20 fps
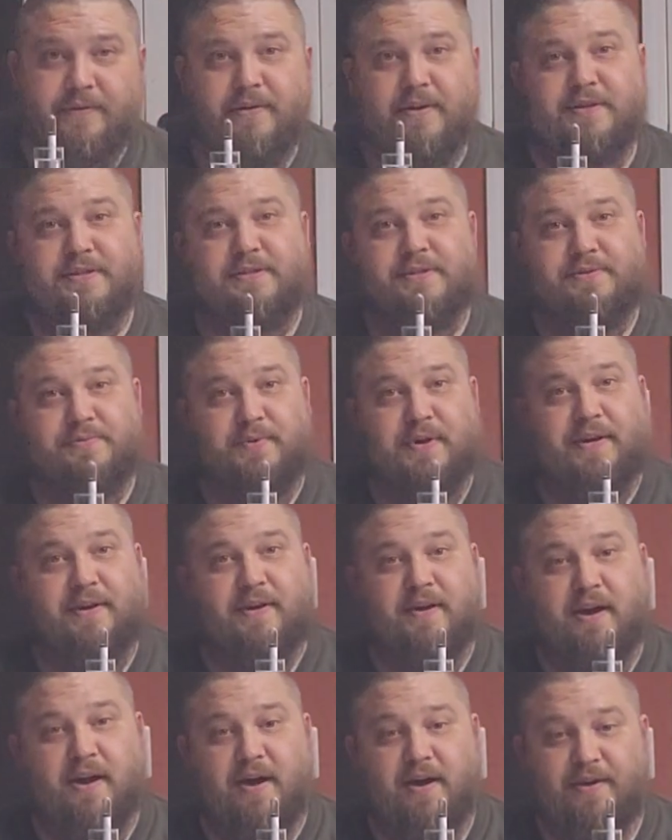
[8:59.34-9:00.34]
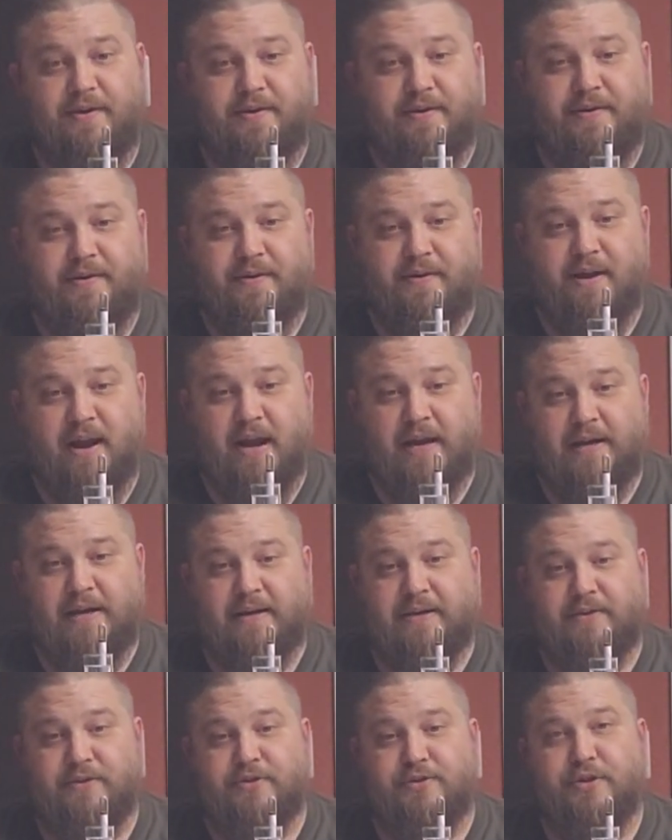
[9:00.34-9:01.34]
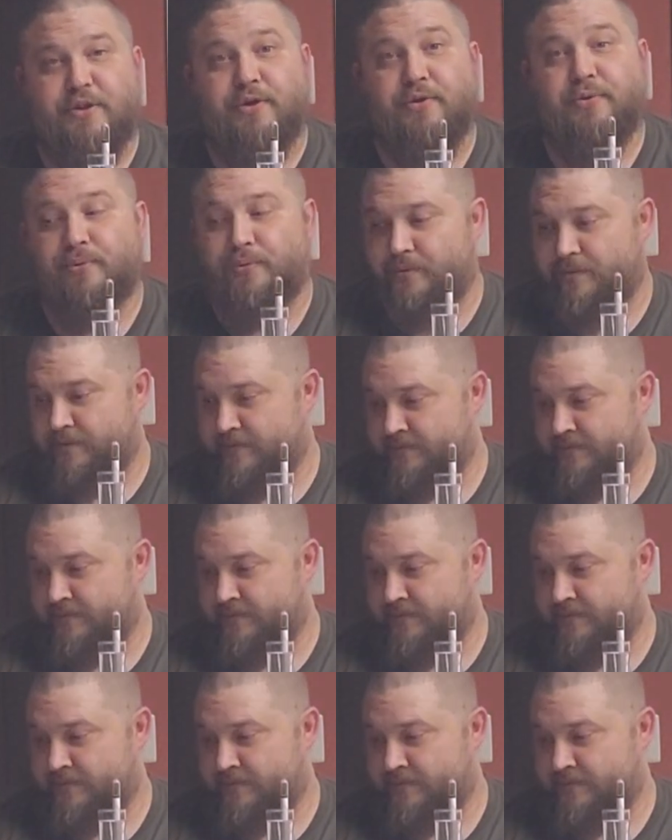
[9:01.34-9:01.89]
This is reading 192.